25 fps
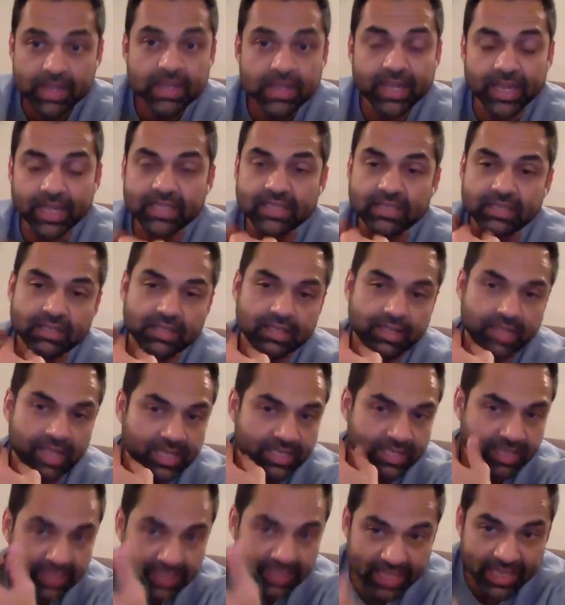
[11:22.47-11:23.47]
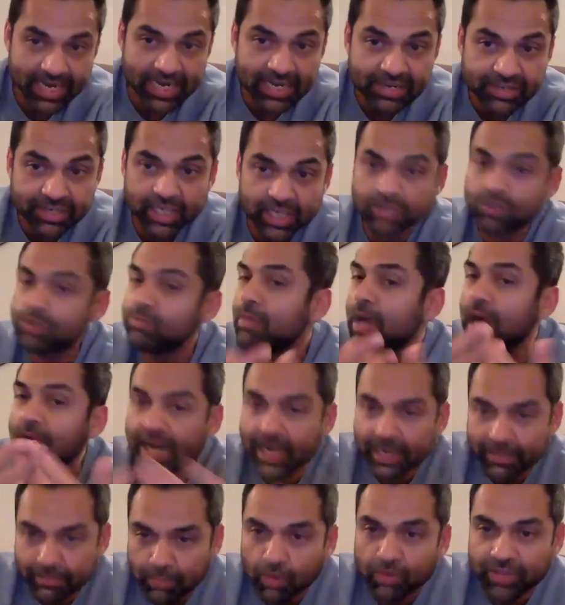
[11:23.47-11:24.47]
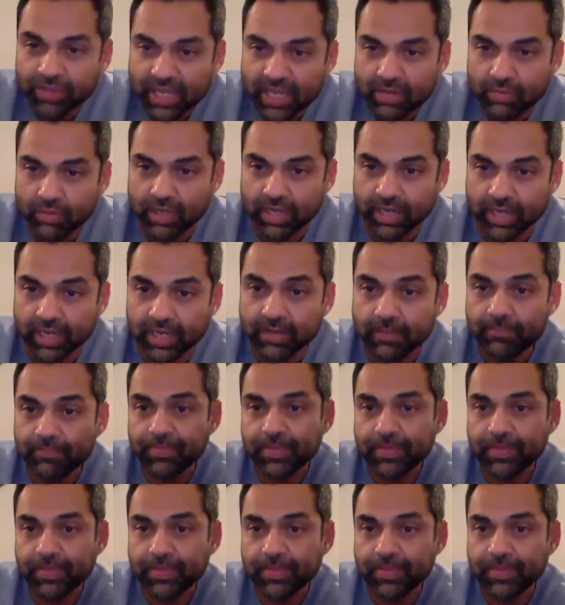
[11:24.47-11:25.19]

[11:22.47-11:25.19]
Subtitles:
it's in their interest to market both equally.